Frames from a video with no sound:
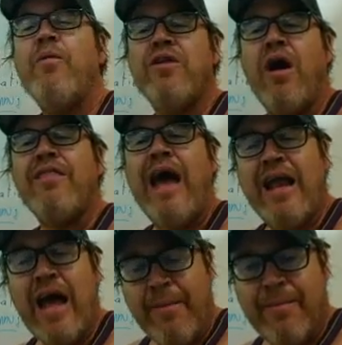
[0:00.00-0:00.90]
With all
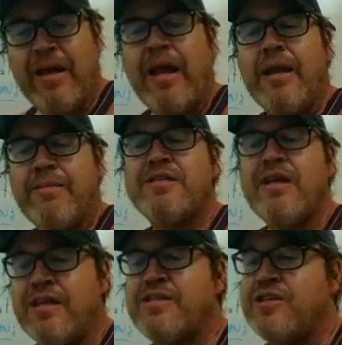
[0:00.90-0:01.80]
that happening, Oedipus
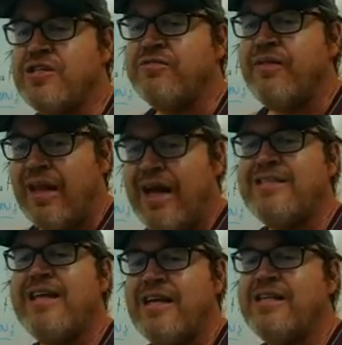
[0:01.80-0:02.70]
suddenly starts to
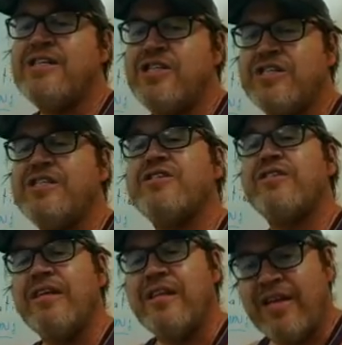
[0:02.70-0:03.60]
realize that it isn't just
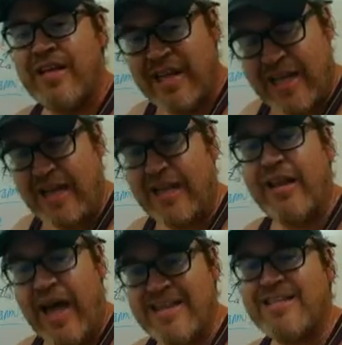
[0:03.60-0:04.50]
the king
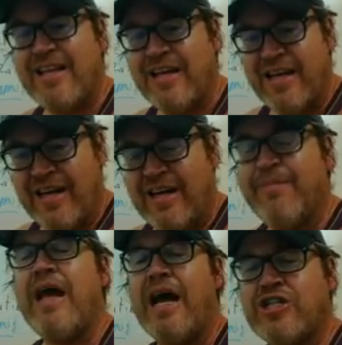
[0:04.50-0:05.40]
Laius that he killed,
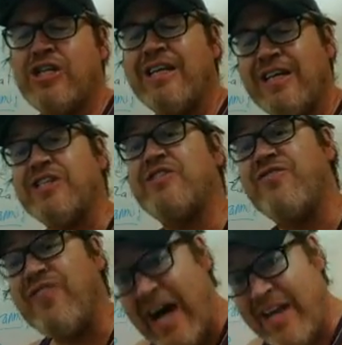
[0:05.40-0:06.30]
but he actually killed his
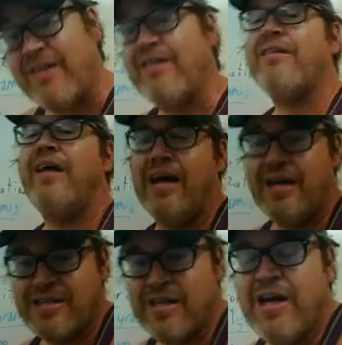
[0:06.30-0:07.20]
father,
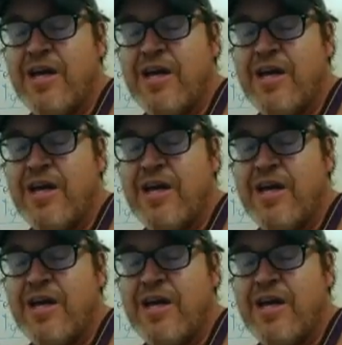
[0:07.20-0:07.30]
Laius.